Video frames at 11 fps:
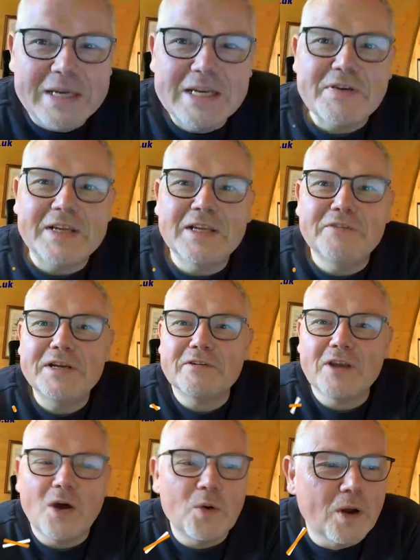living La Vida
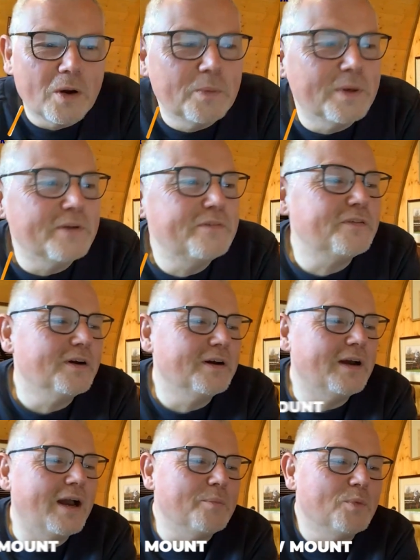Loco if
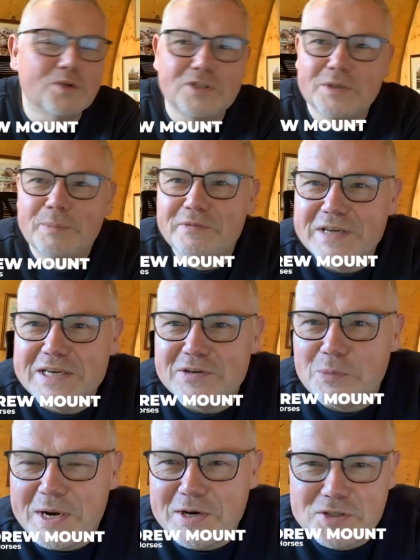Amour de Ma Vida
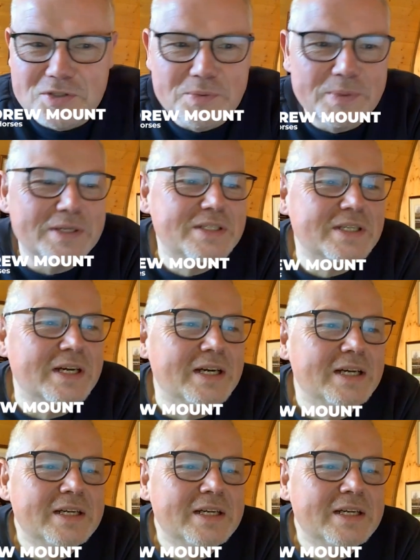wins. But